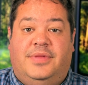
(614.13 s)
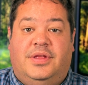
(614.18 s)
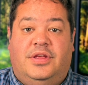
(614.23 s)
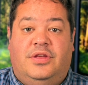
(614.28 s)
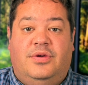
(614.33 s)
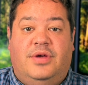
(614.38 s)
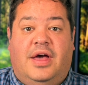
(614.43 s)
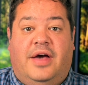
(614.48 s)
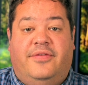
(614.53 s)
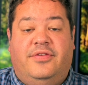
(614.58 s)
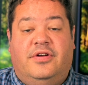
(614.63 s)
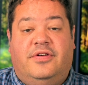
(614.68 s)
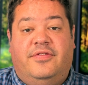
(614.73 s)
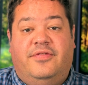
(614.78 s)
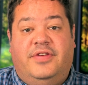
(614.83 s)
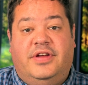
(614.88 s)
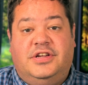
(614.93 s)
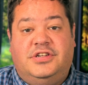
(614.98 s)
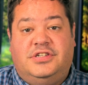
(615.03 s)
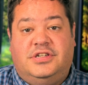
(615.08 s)
You have your
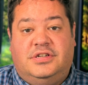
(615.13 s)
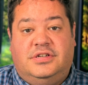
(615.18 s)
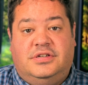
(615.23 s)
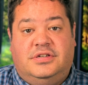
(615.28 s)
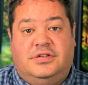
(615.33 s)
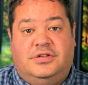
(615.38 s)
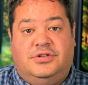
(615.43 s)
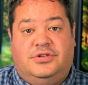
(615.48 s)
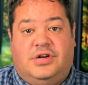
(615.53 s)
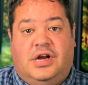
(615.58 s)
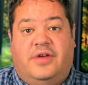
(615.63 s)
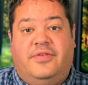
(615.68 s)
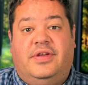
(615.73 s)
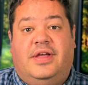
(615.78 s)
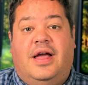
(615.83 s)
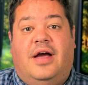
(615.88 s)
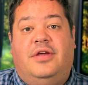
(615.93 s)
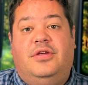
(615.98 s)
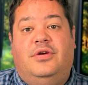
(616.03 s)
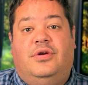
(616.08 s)
vision driving
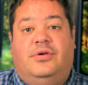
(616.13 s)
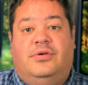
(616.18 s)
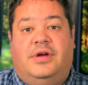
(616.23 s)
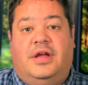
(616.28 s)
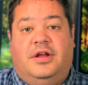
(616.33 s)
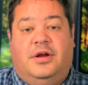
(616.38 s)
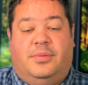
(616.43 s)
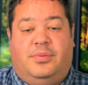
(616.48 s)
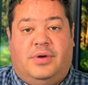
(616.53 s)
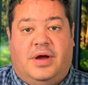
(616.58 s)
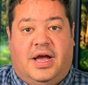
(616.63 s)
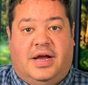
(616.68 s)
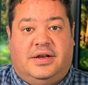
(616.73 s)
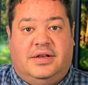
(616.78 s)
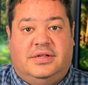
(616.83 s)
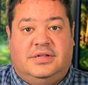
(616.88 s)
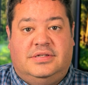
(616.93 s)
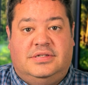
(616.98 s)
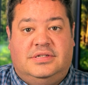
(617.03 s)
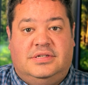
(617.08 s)
how you create your
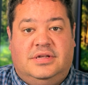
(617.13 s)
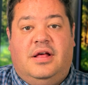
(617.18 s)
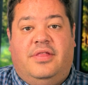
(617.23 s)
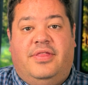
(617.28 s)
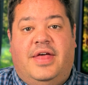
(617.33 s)
practice.